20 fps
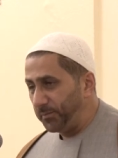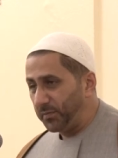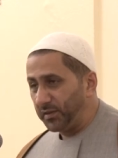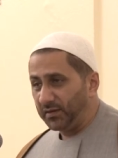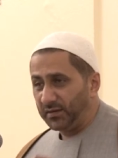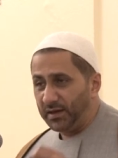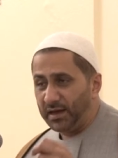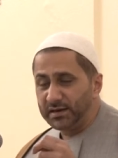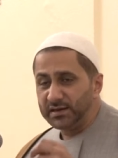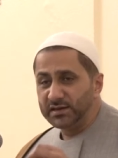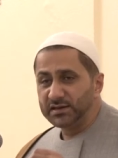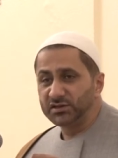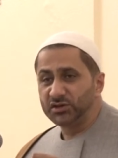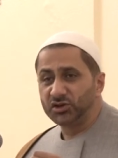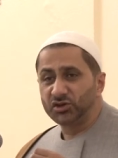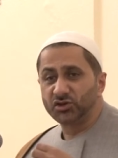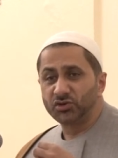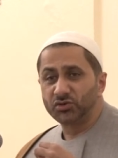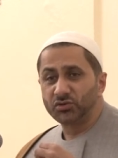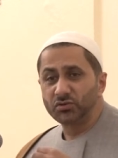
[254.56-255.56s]
That is
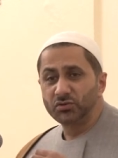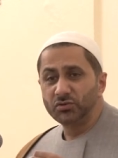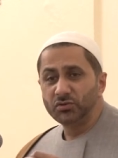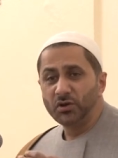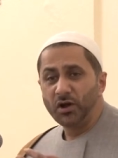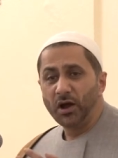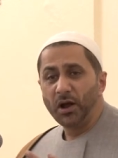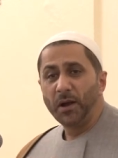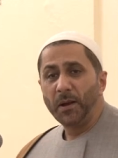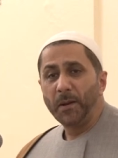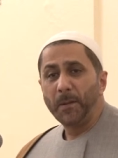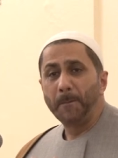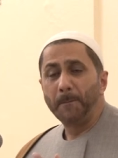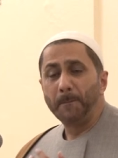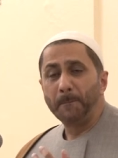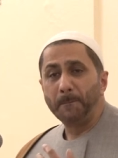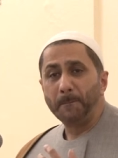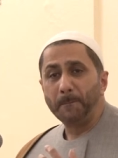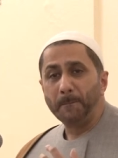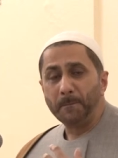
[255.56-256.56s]
the true
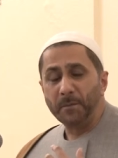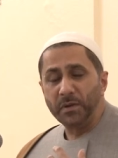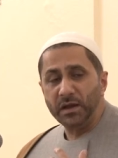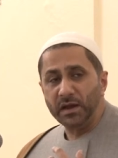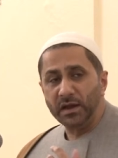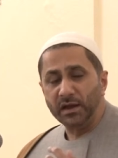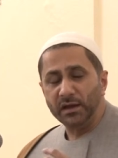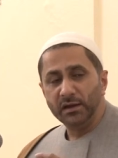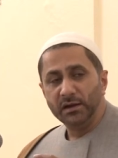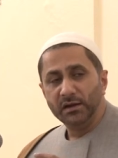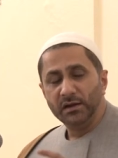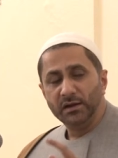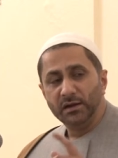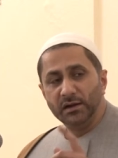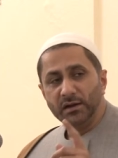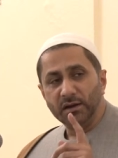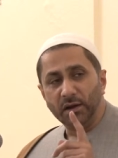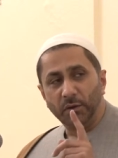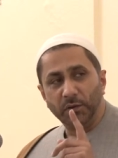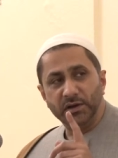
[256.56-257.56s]
me.
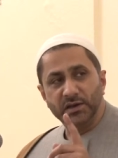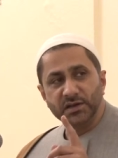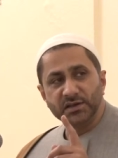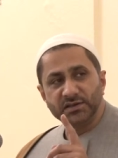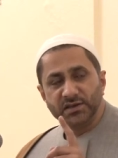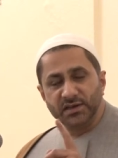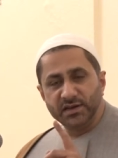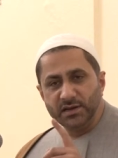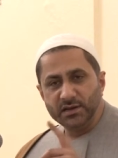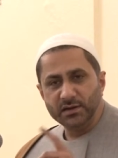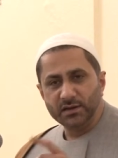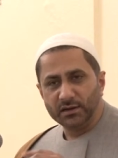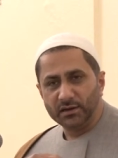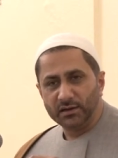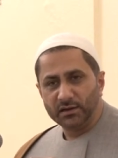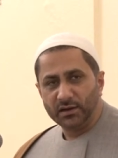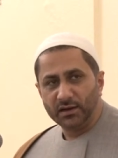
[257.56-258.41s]
Now it is here,